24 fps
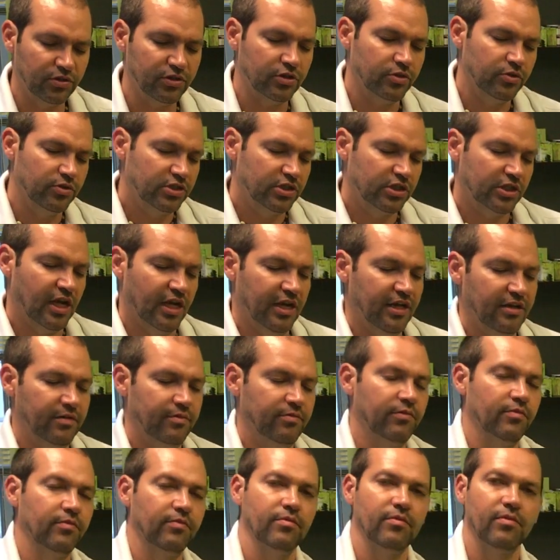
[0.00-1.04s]
we'll do is kind of
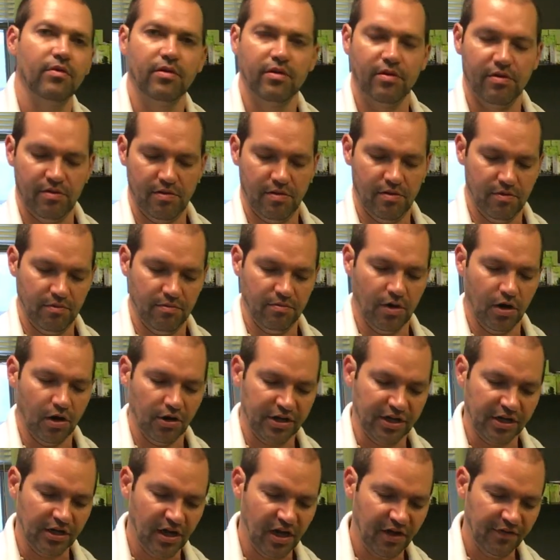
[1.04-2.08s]

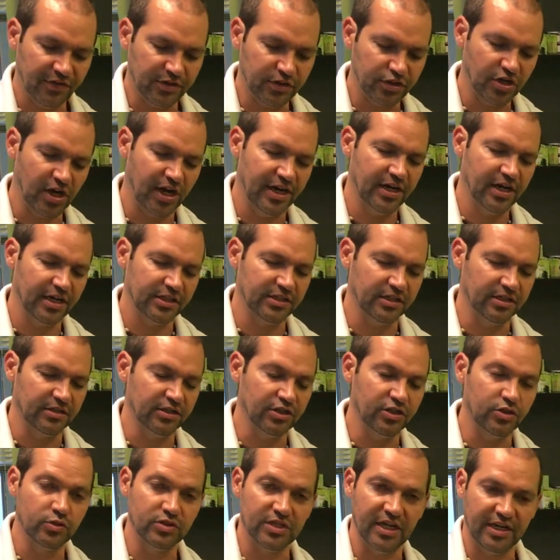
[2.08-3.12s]
mark it off and try not to
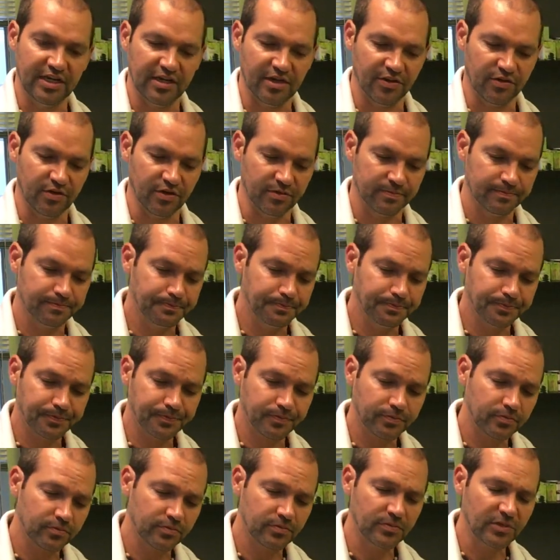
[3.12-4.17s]
use any other
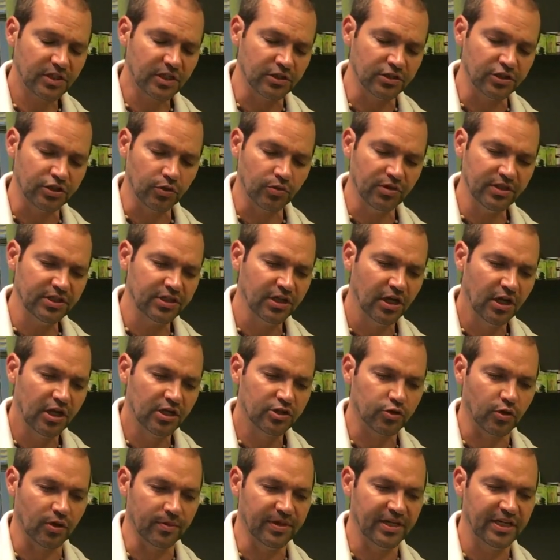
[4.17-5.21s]
joints.
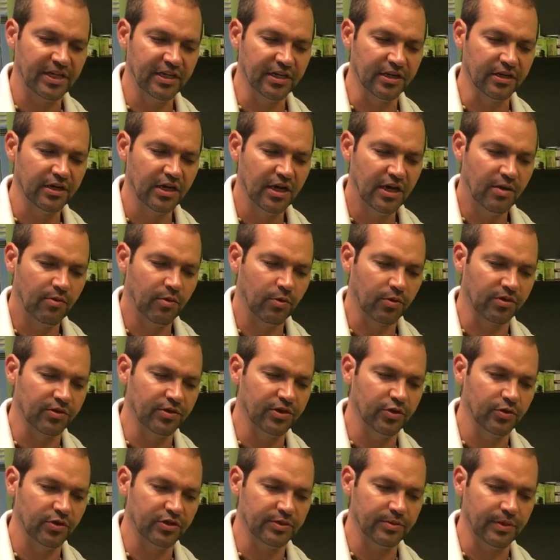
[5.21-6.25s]
So I'm here. What we're
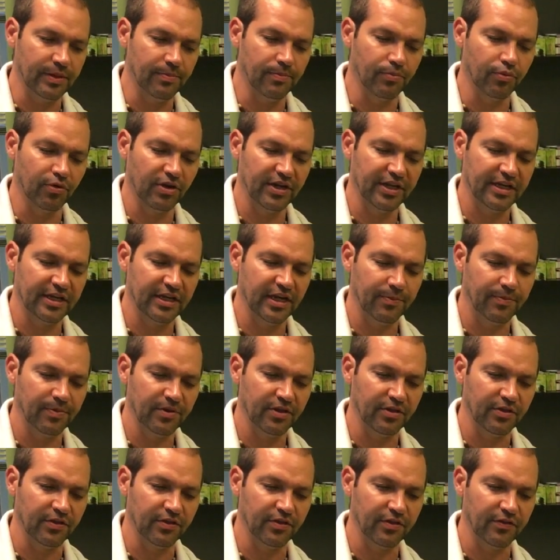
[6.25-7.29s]
going to do is be bringing
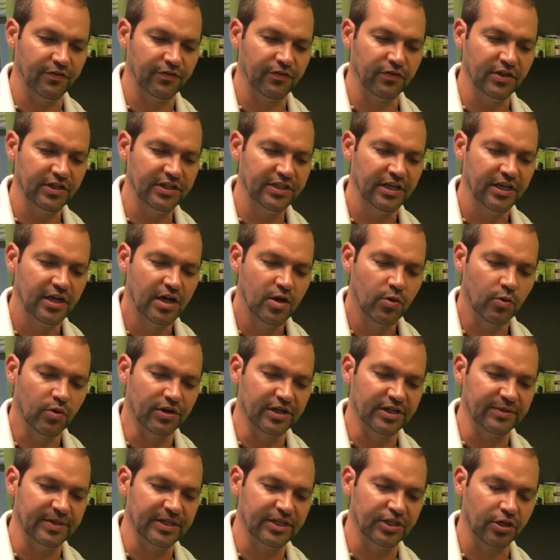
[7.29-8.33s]
up the foot. We're
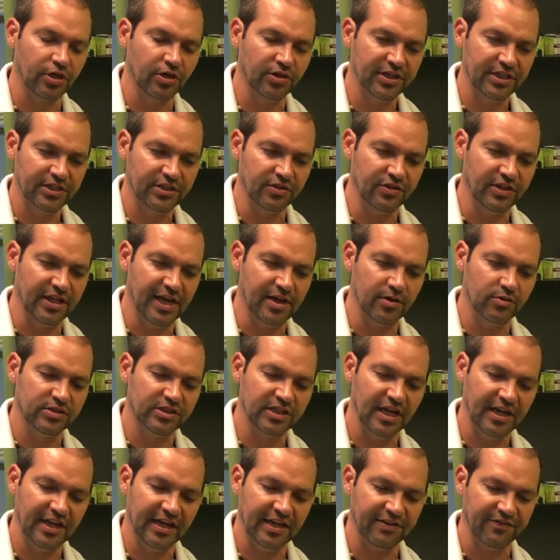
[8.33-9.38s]
going to be turning it to the
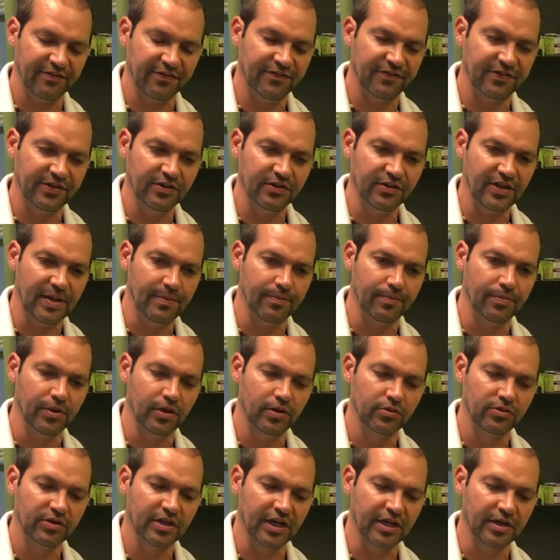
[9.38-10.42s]
outside. I can feel that
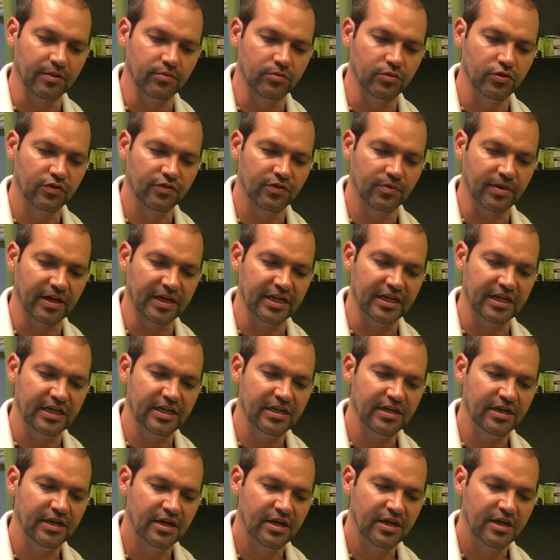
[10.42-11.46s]
bone kind of move on my
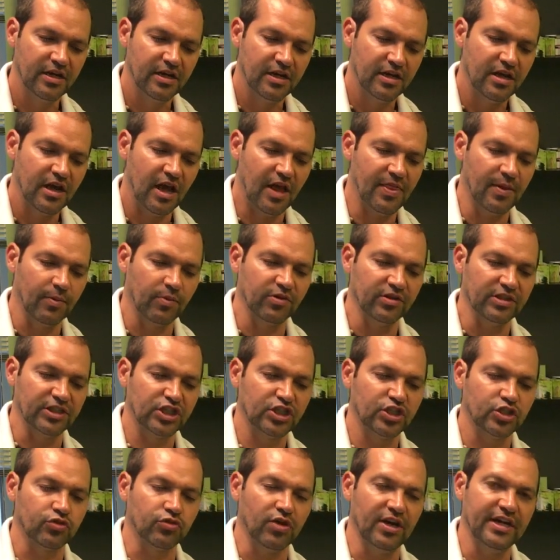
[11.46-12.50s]
knee. And then we're going to
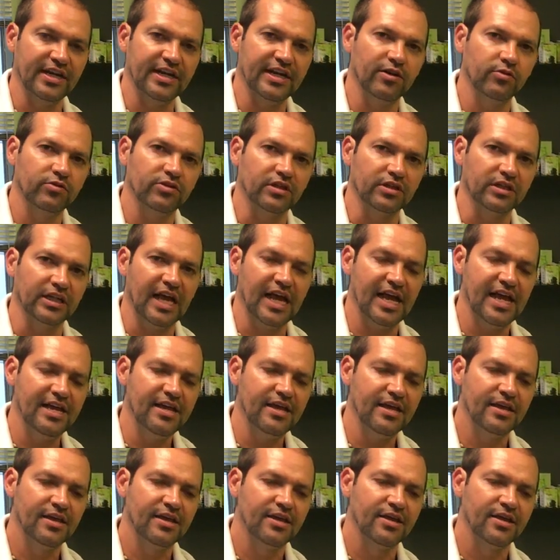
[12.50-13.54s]
straighten out the leg.